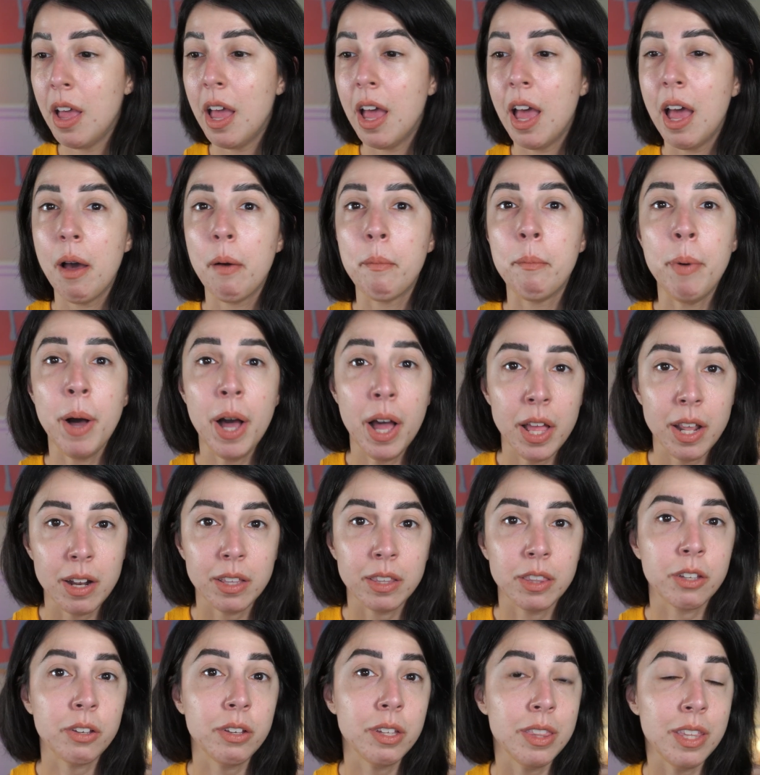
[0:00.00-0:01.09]
But
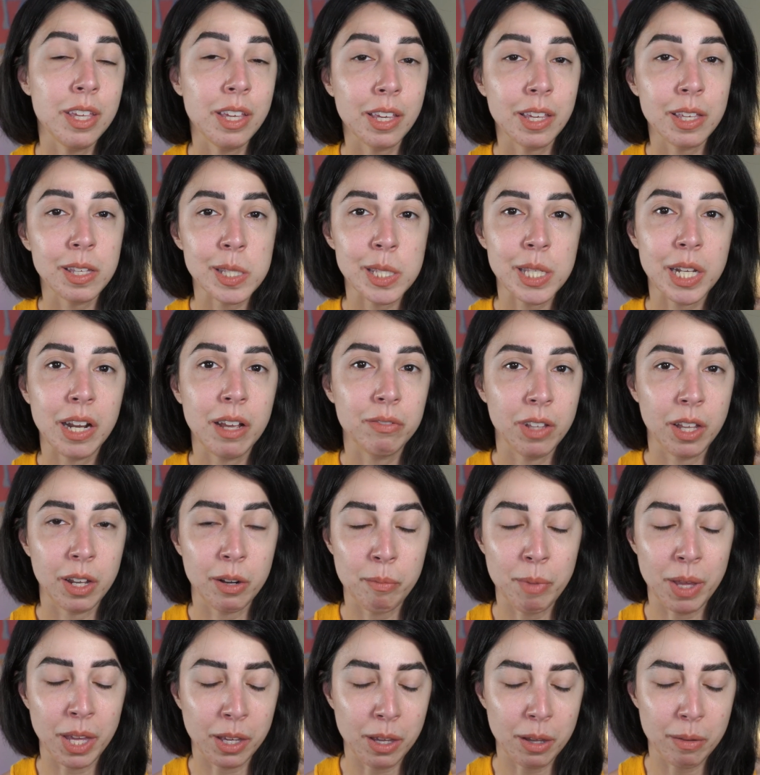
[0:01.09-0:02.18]
the good thing is that I have a lot of
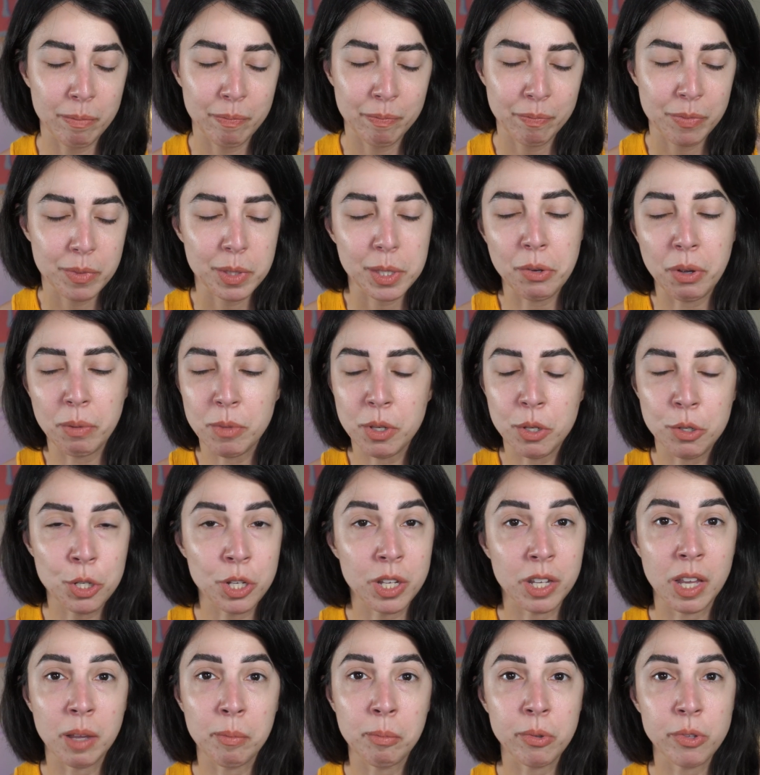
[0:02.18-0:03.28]
makeup, so I'm
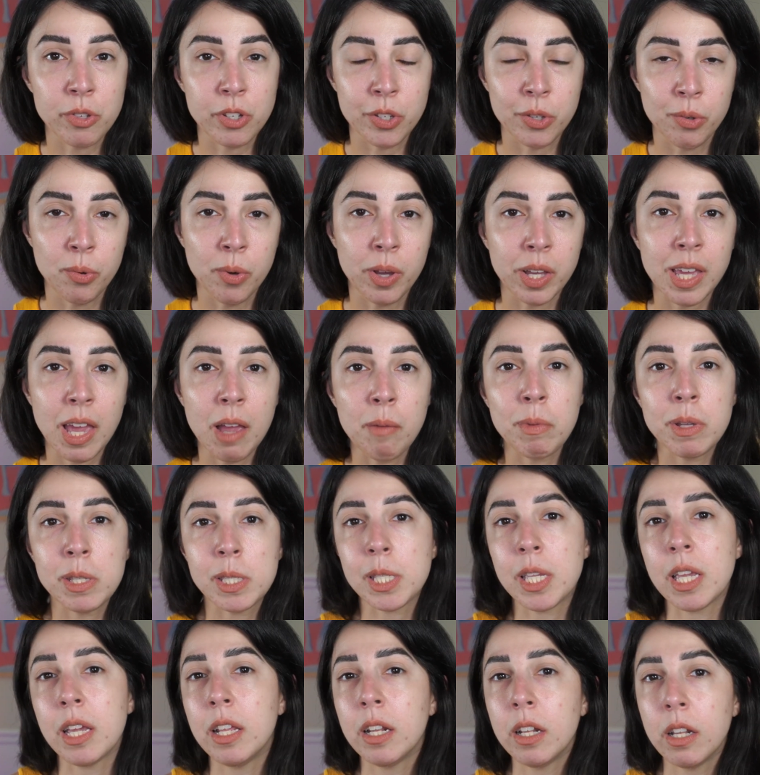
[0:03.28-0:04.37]
usually able to get my
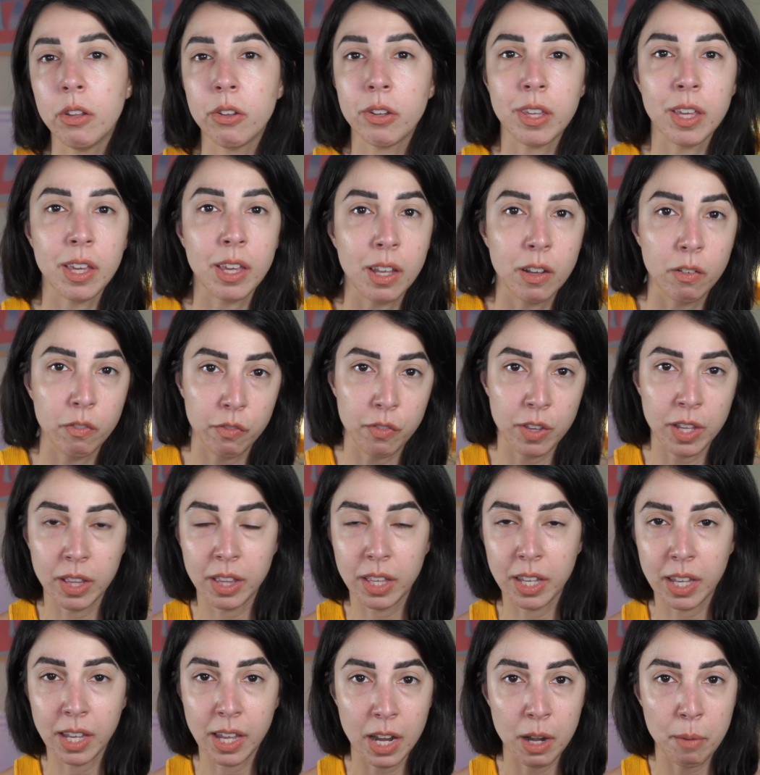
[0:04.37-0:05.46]
skin looking and
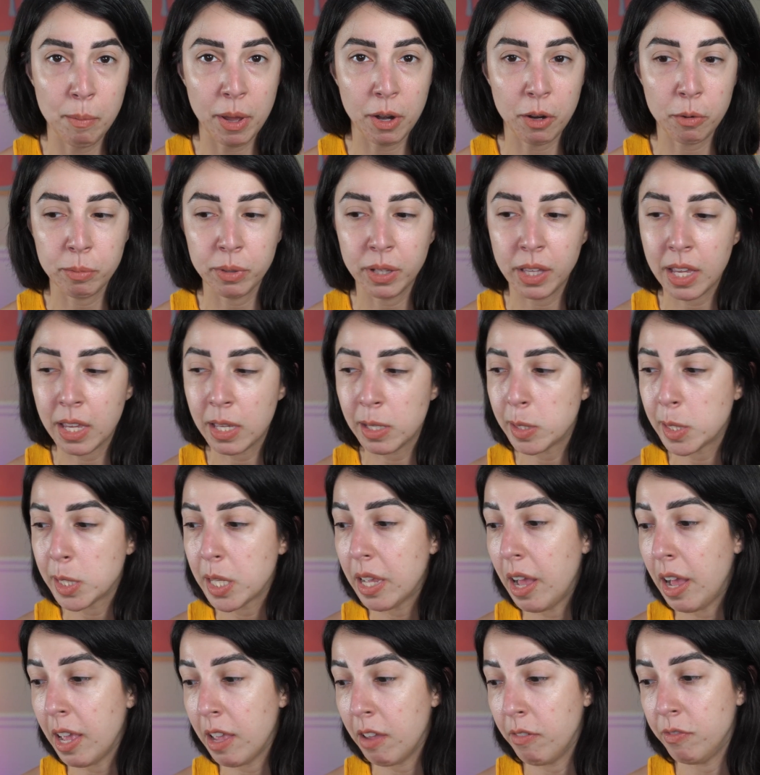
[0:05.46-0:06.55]
feeling in a better place.
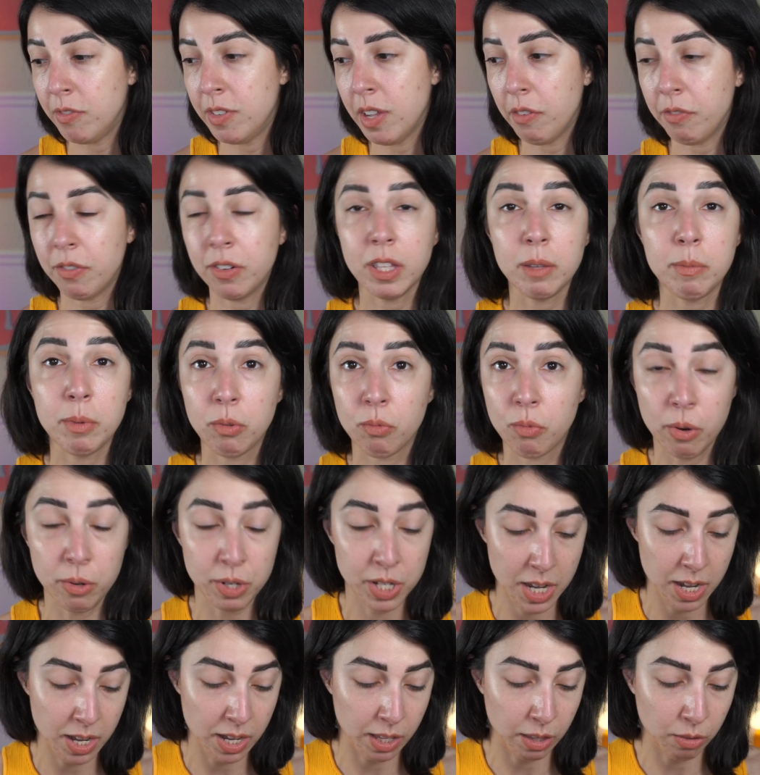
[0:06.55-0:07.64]
I have definitely been
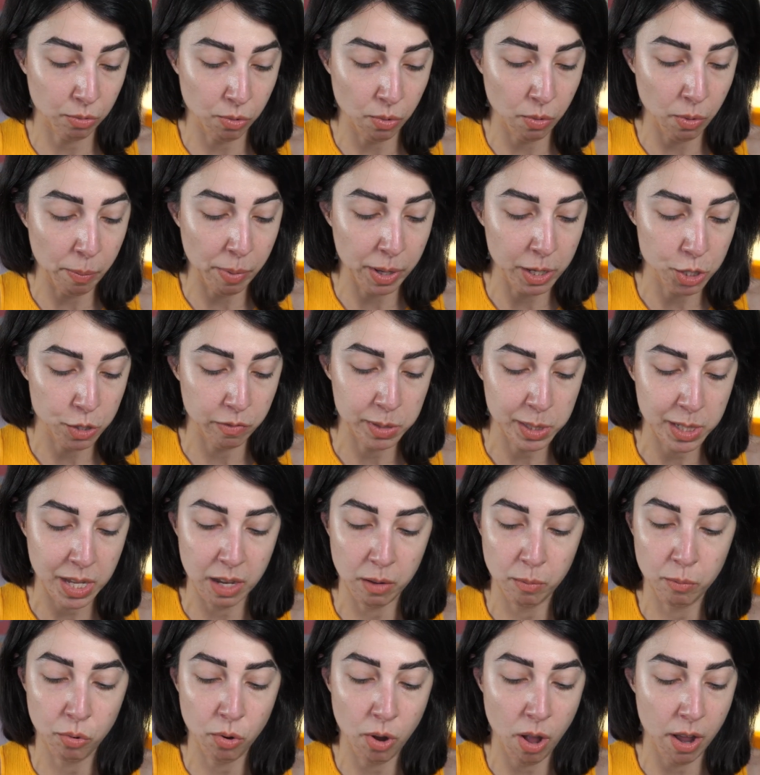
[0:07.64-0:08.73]
rotating through a bunch of
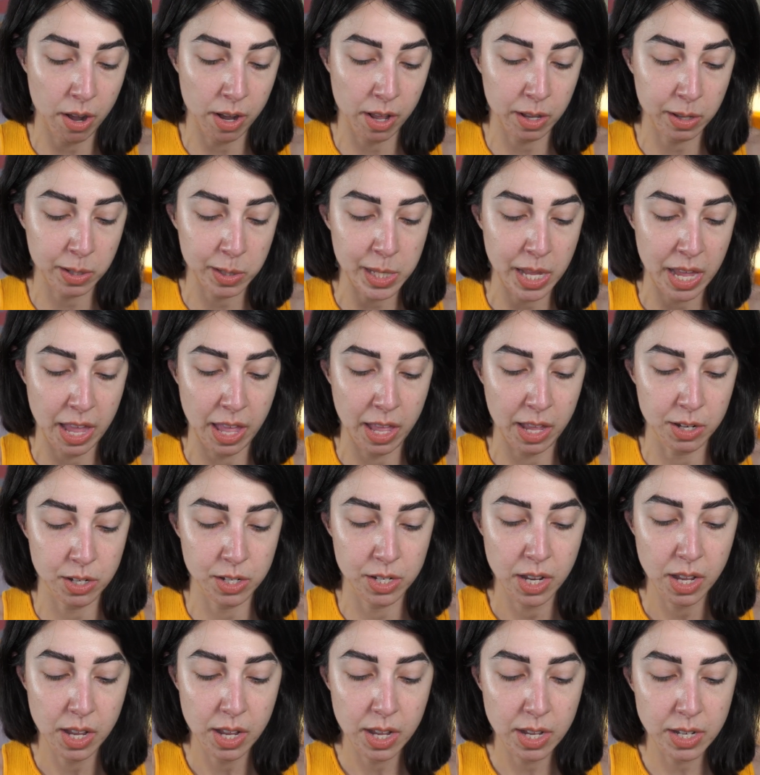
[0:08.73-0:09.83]
skin products, and
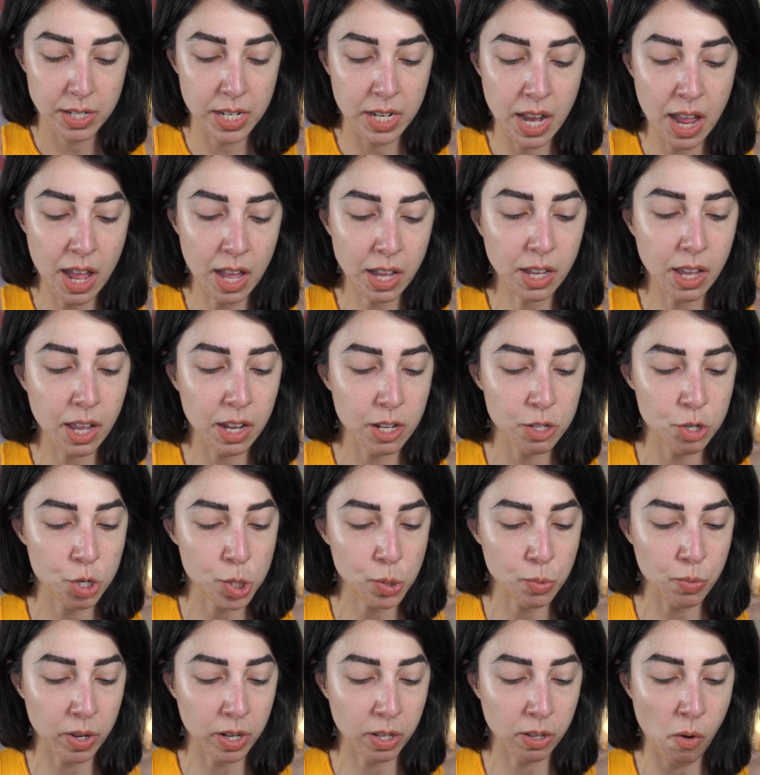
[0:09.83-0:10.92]
today I kind of just
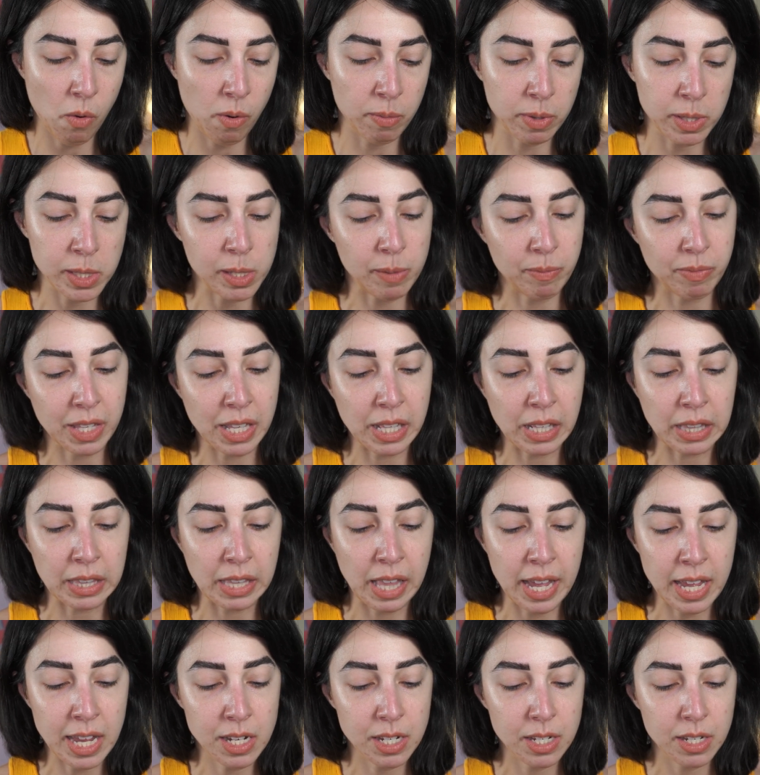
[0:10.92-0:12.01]
want to go in with something
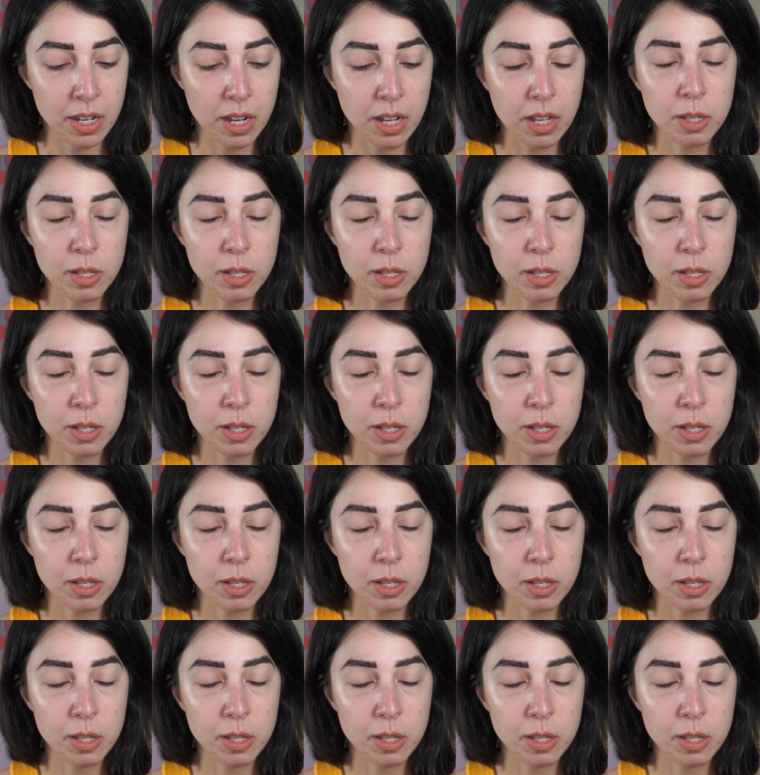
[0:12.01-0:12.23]
light.